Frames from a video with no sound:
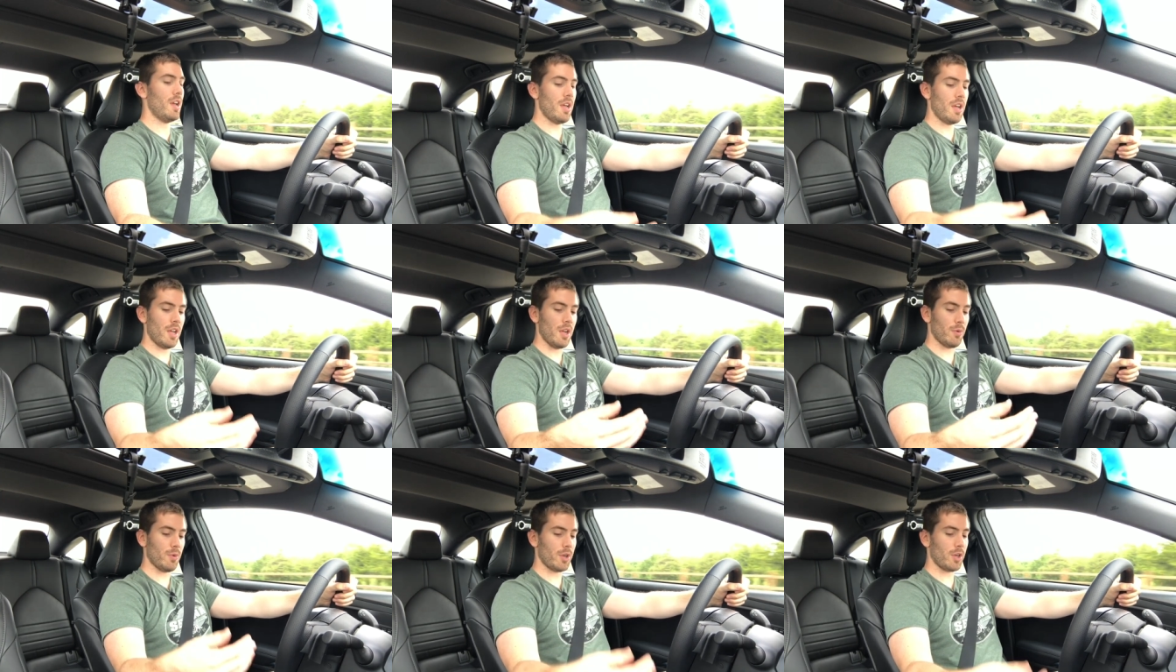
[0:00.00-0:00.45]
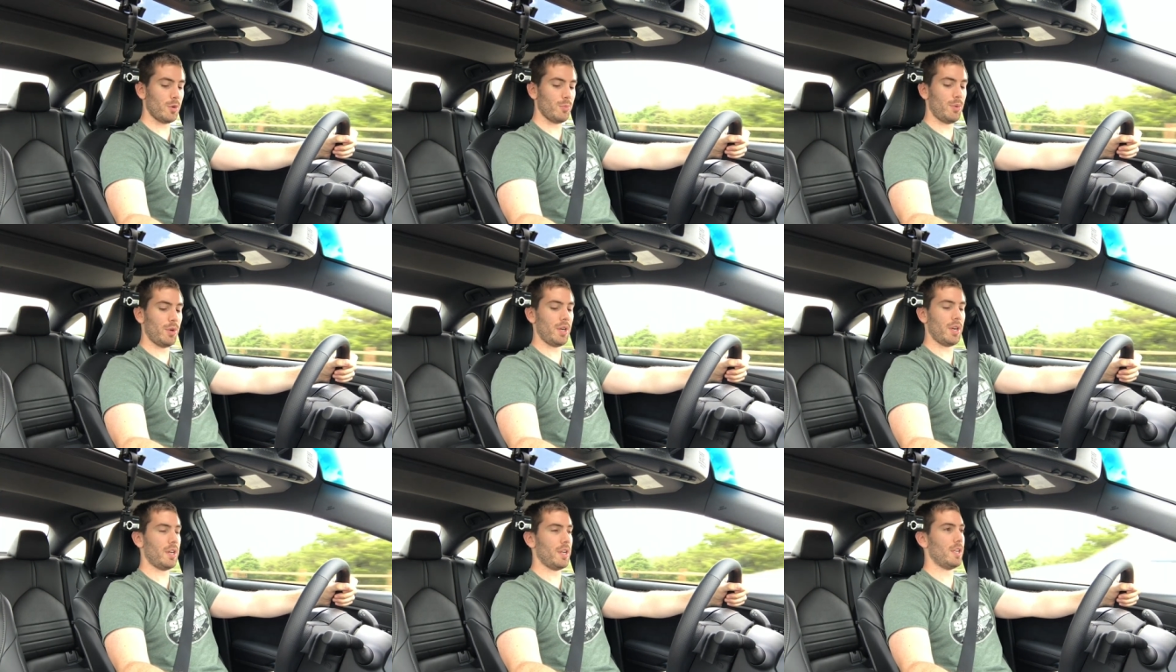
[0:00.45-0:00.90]
And we're gonna
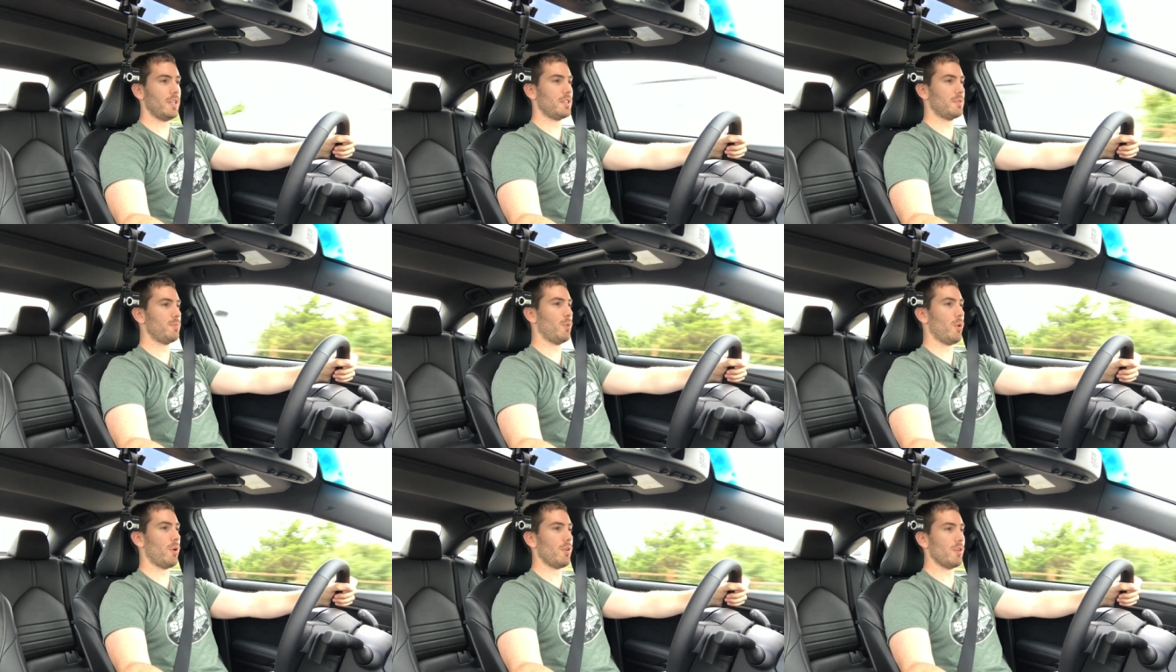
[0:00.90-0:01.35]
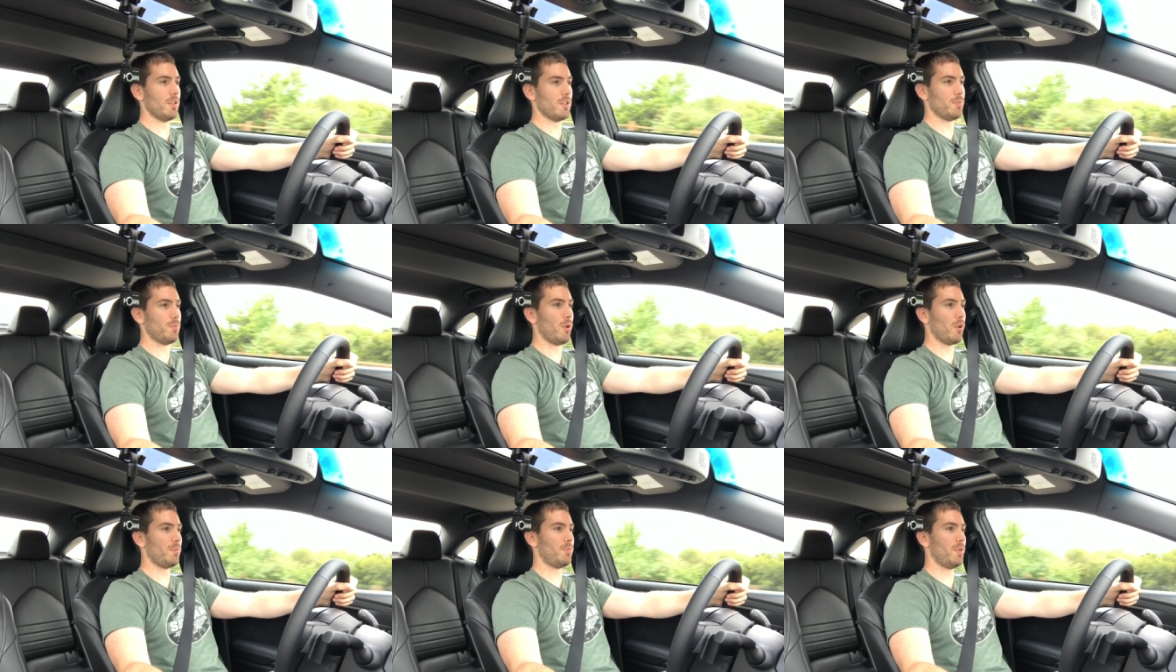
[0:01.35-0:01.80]
put it in Sport and
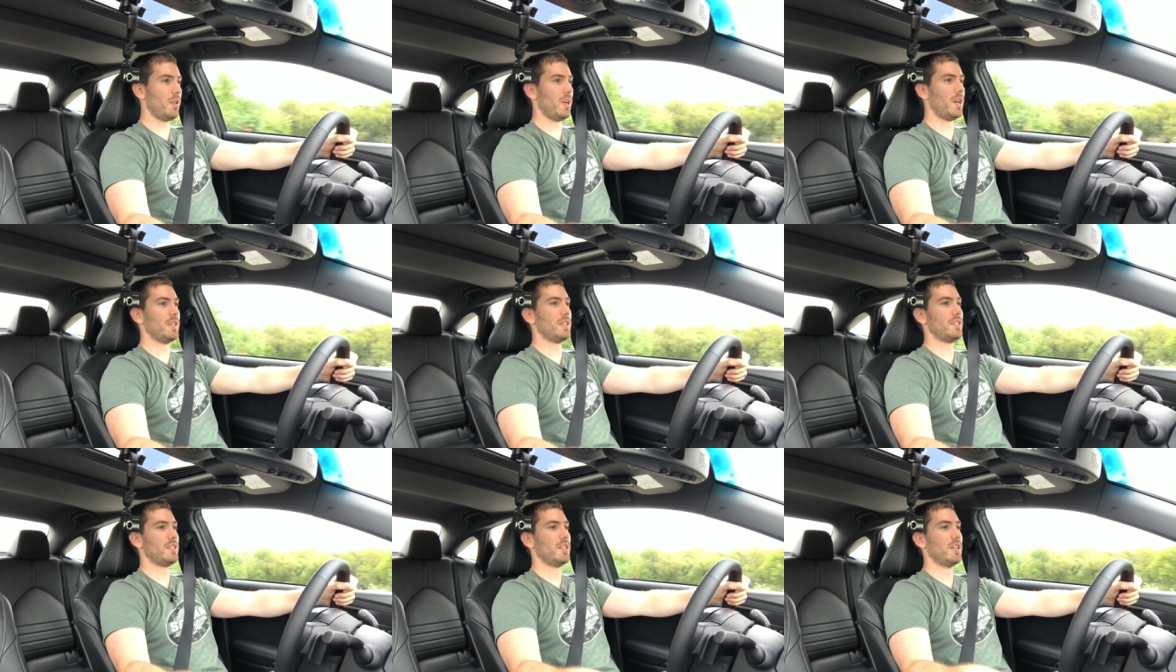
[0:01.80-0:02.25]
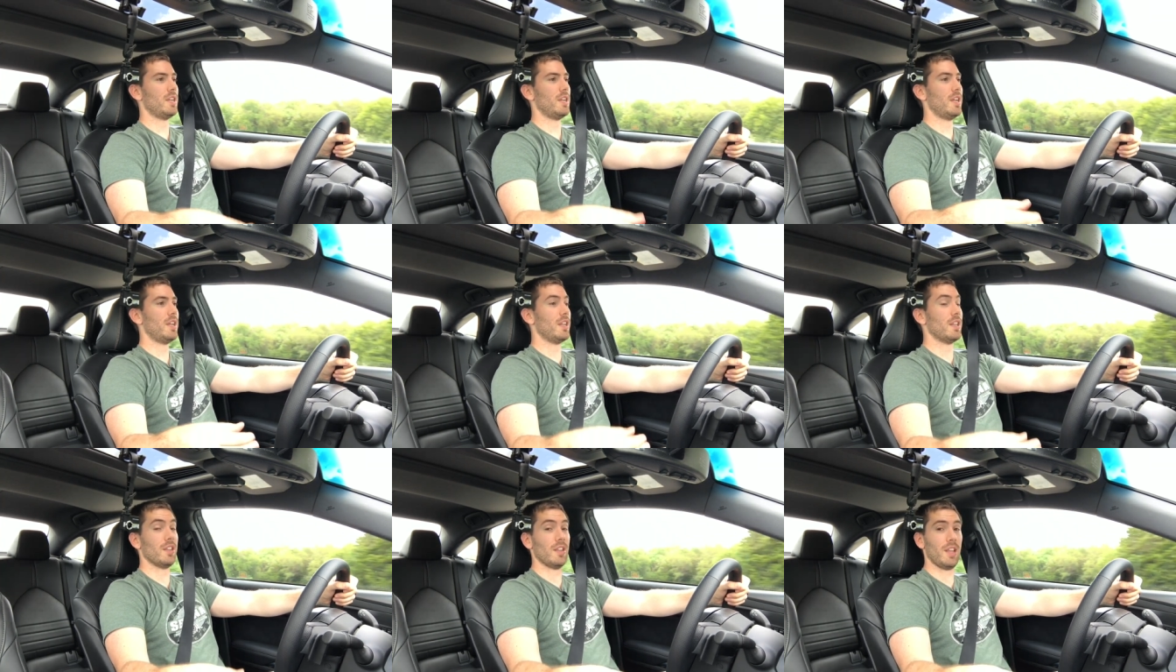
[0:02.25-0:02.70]
Sport Plus
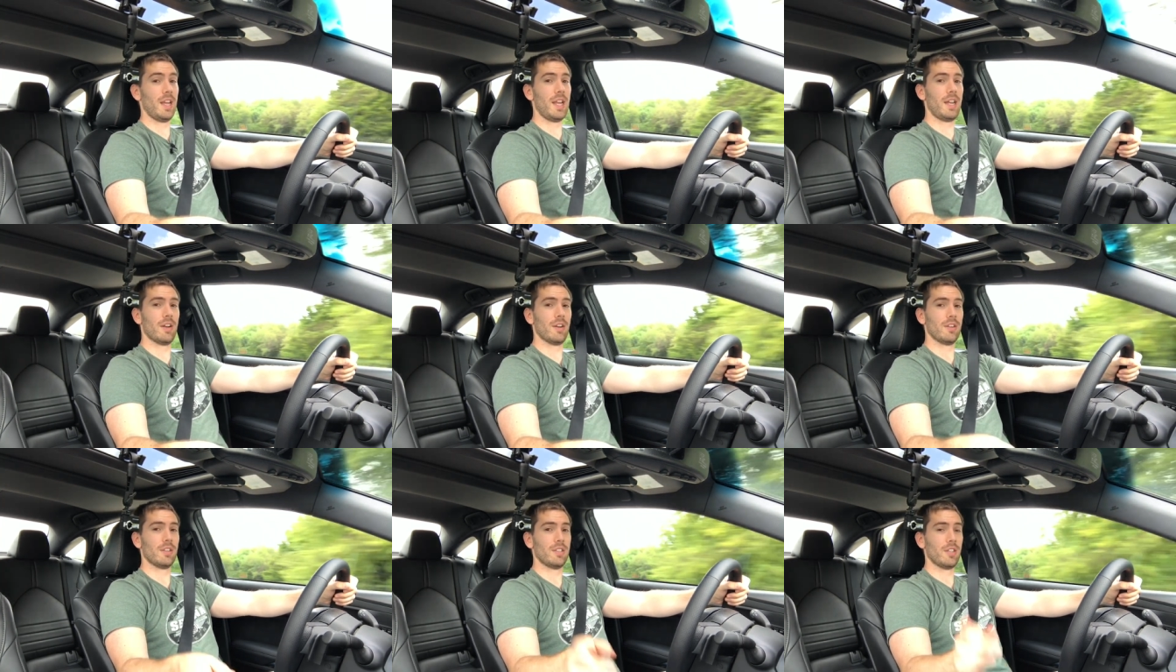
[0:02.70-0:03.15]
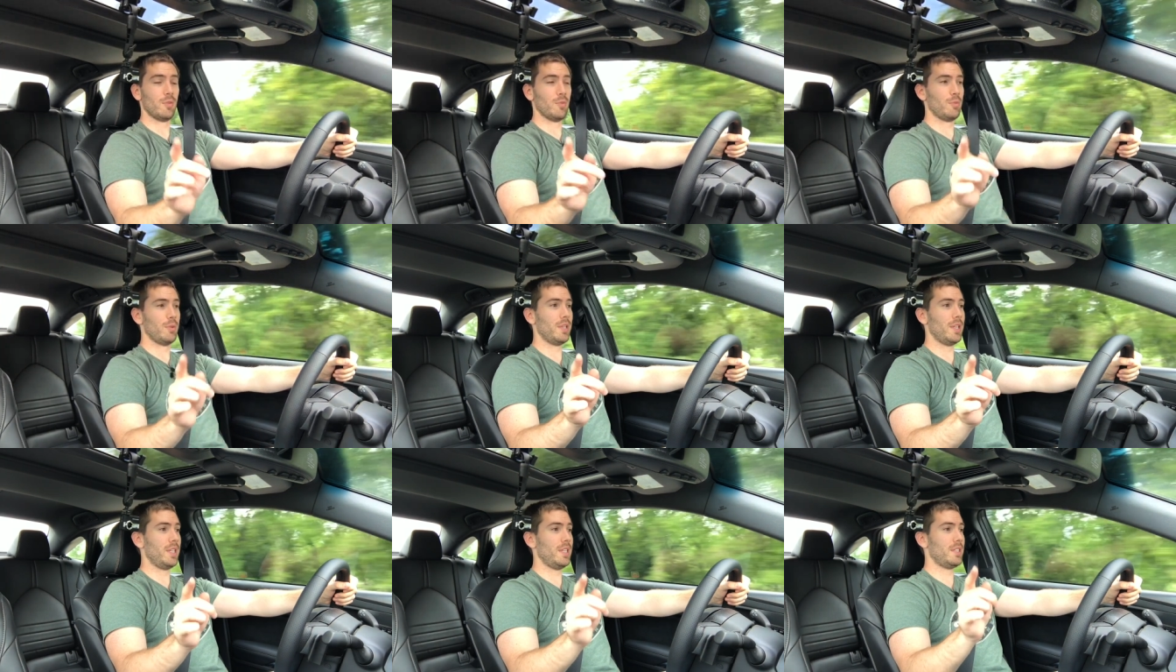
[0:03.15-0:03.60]
later, so
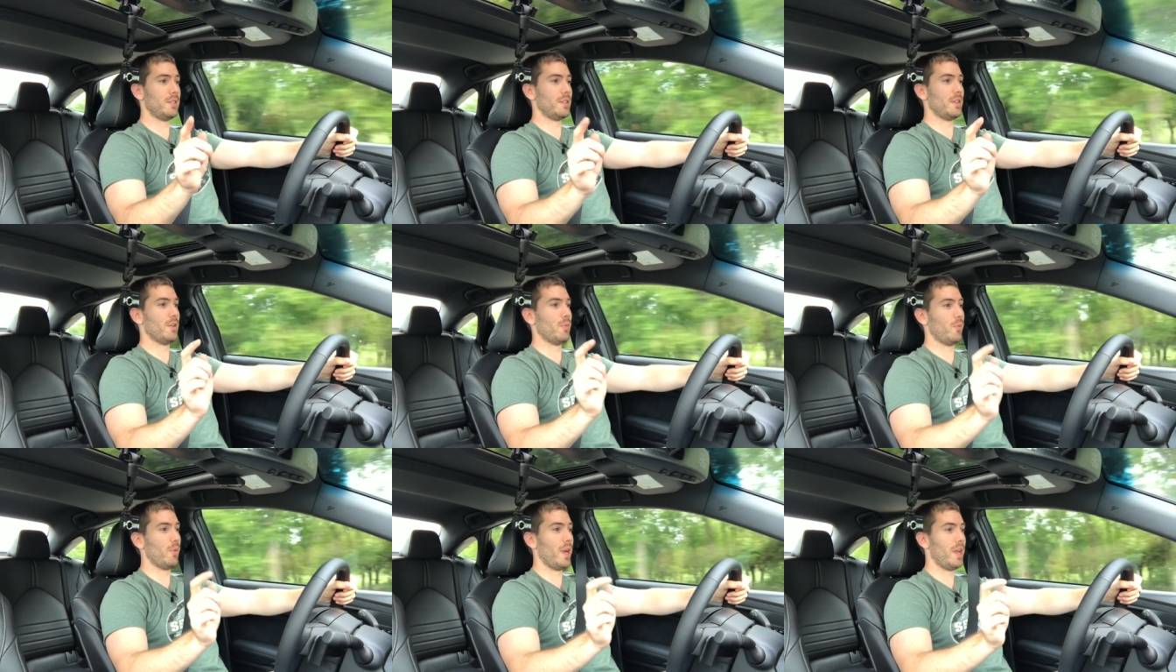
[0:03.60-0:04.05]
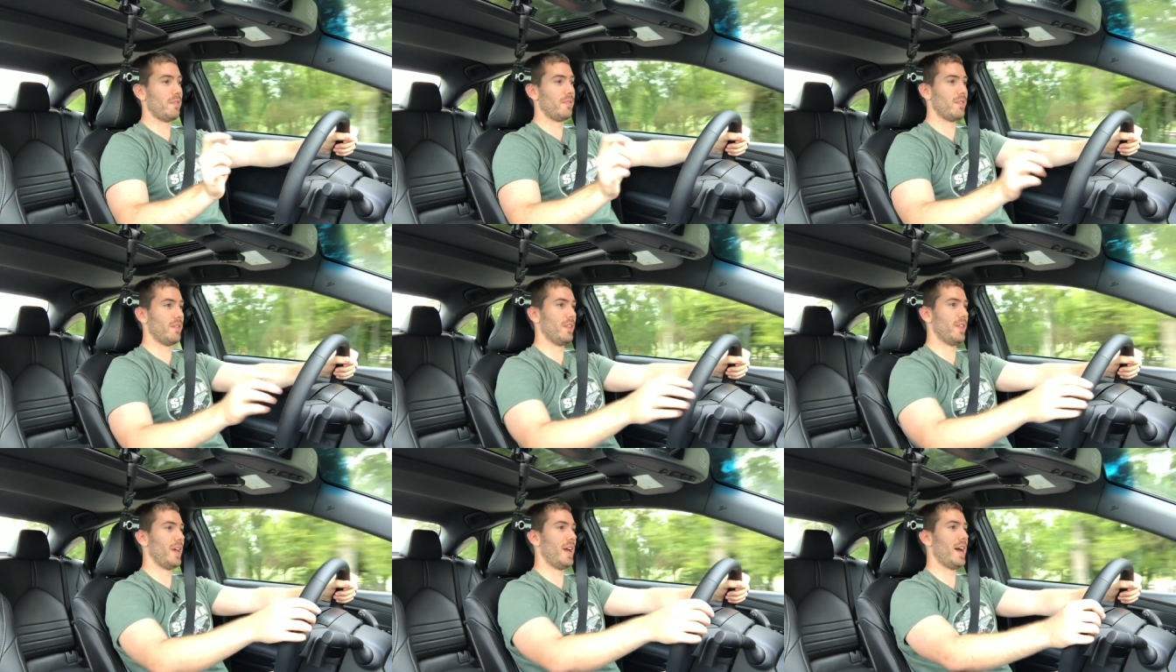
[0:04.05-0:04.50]
please wait
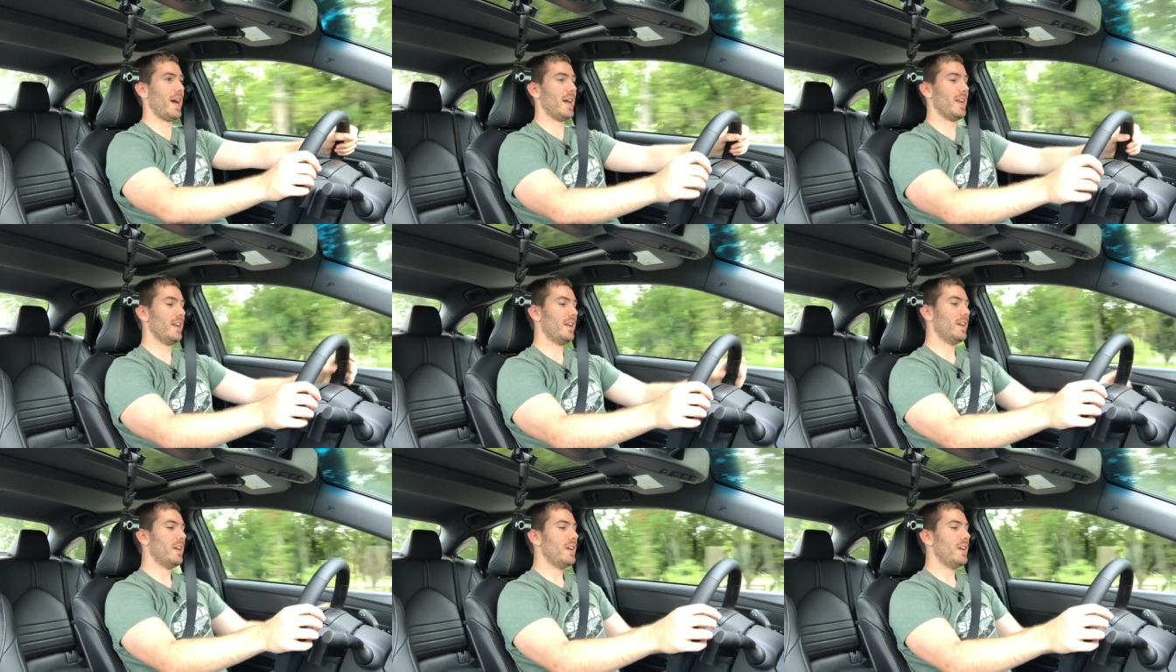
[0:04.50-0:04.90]
for that.